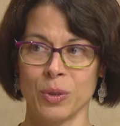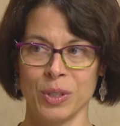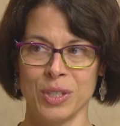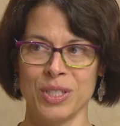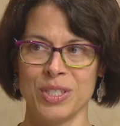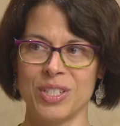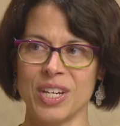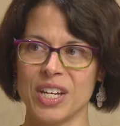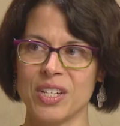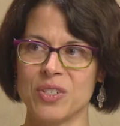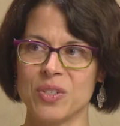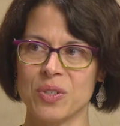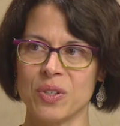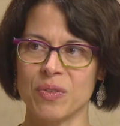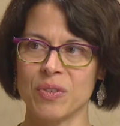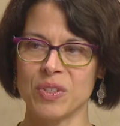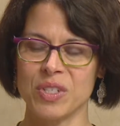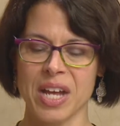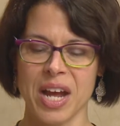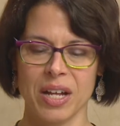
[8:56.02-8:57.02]
early stages
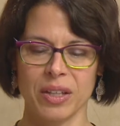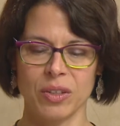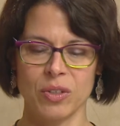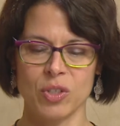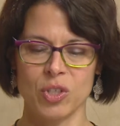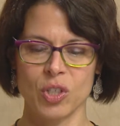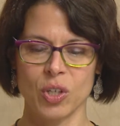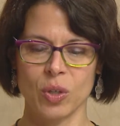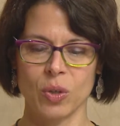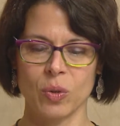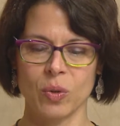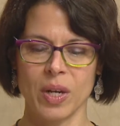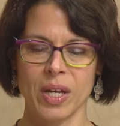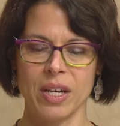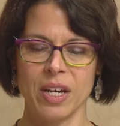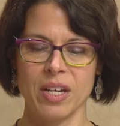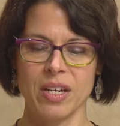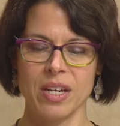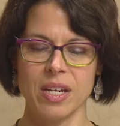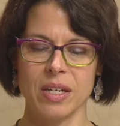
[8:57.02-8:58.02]
of the talent show,
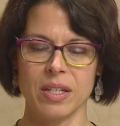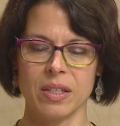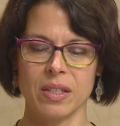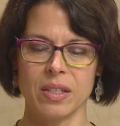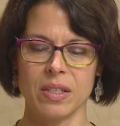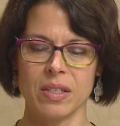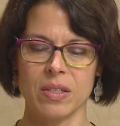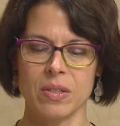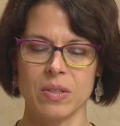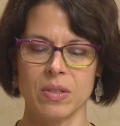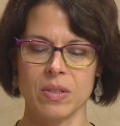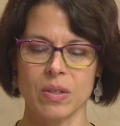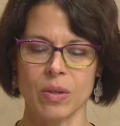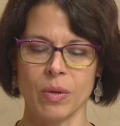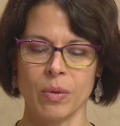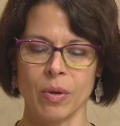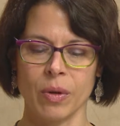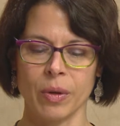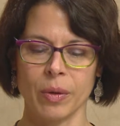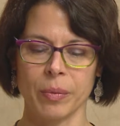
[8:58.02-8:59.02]
and Anita is
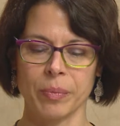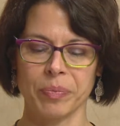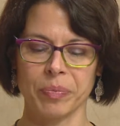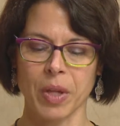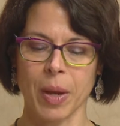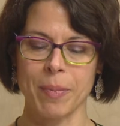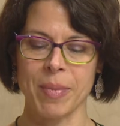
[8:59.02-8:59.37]
um,